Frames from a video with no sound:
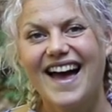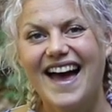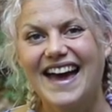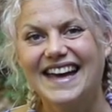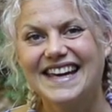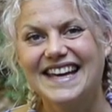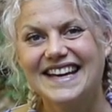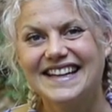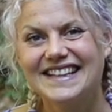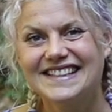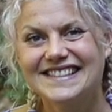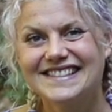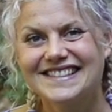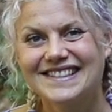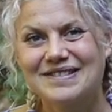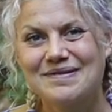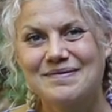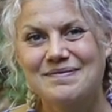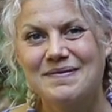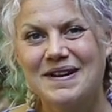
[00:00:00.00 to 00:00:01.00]
Hi guys,
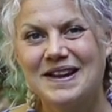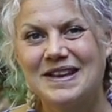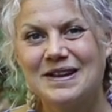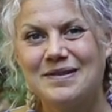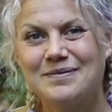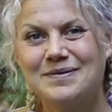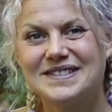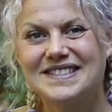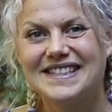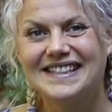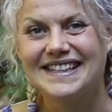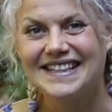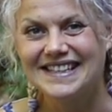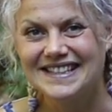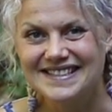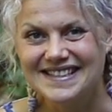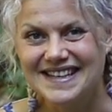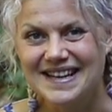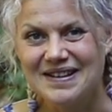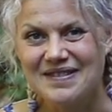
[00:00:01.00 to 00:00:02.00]
my name is
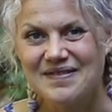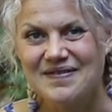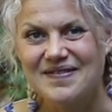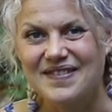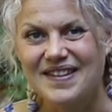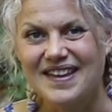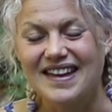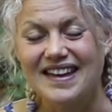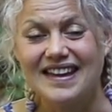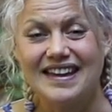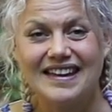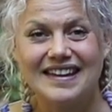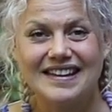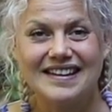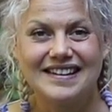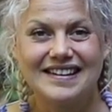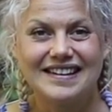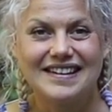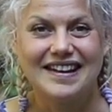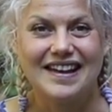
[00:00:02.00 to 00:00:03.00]
Elisa
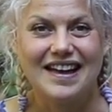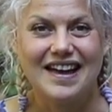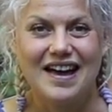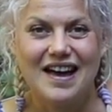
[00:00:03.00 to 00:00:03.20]
and